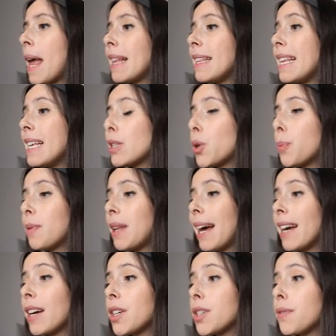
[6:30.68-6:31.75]
this
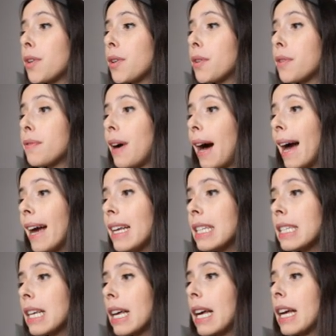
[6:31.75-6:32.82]
supplier is
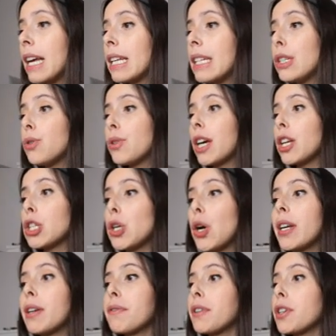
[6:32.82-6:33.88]
verified and you can
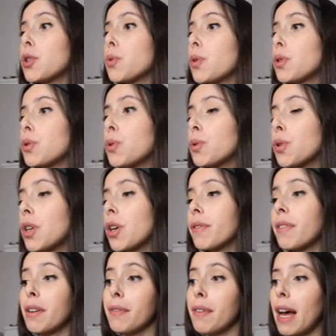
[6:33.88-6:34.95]
join a virtual tour
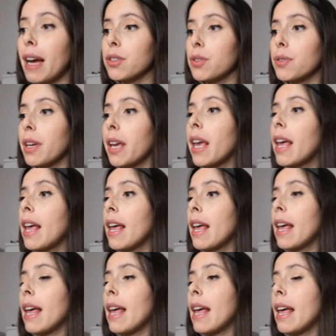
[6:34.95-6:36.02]
of their factory.
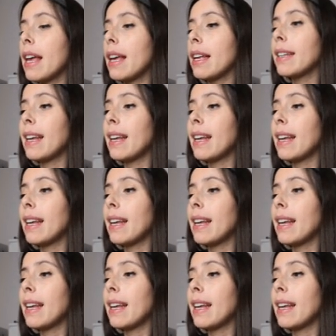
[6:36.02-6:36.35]
And